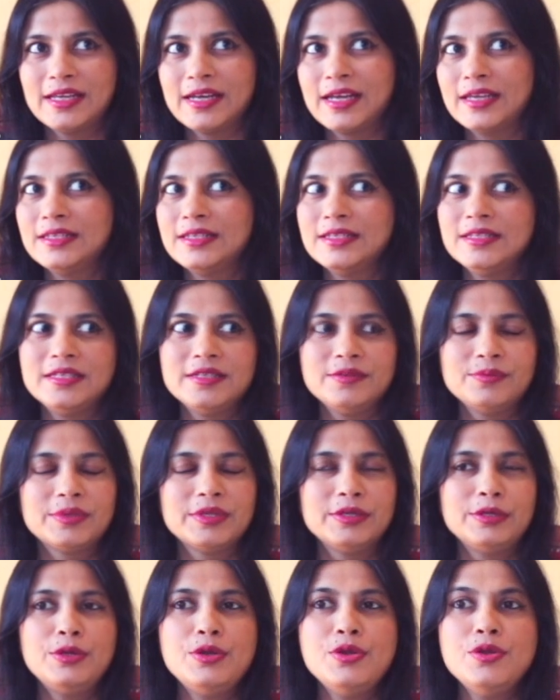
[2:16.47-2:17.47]
and I didn't
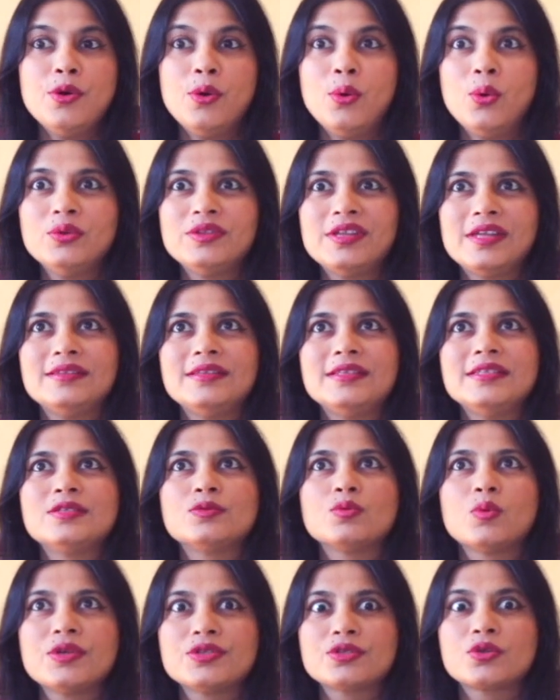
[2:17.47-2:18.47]
even know that
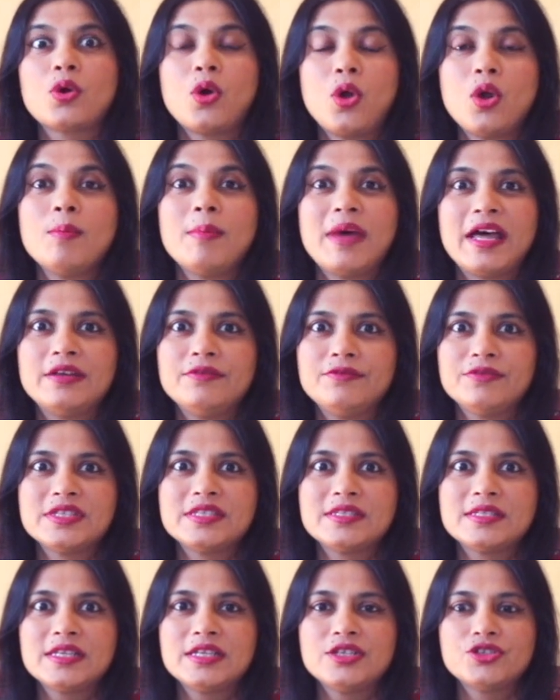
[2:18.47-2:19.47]
this was called
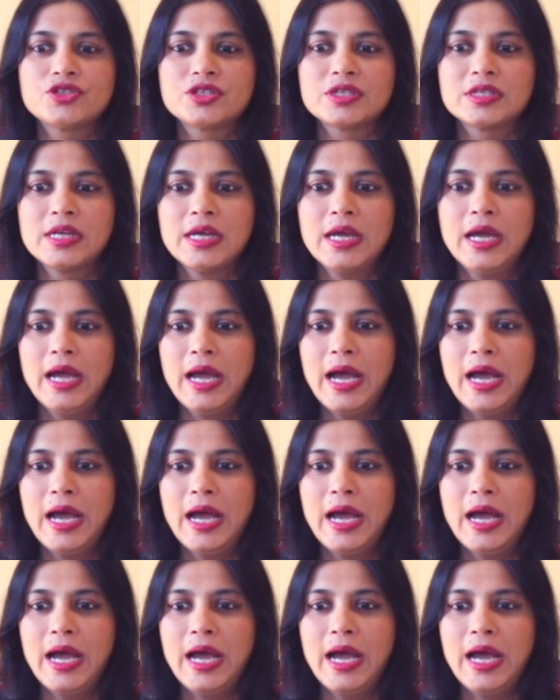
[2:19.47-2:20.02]
manifestation.